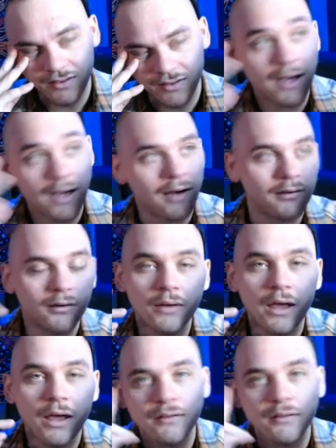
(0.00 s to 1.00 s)
Yeah,
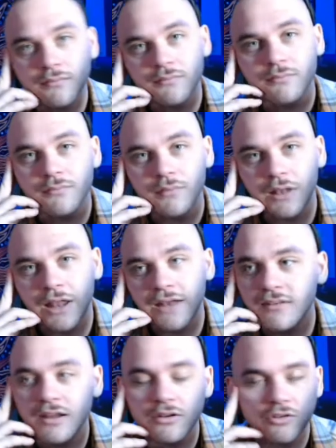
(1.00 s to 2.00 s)
okay.
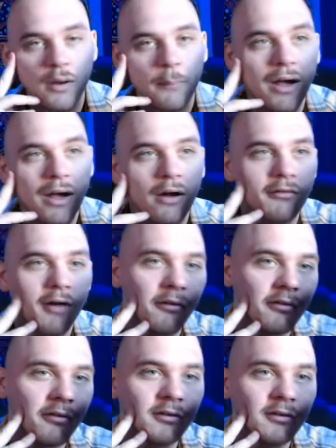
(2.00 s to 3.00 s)
Let's get Trump out of
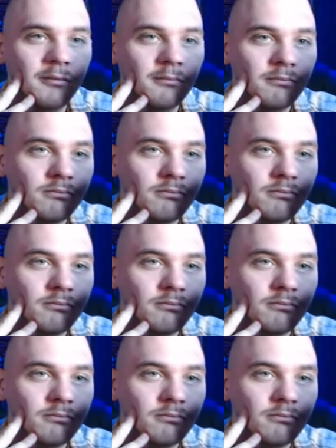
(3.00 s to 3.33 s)
office.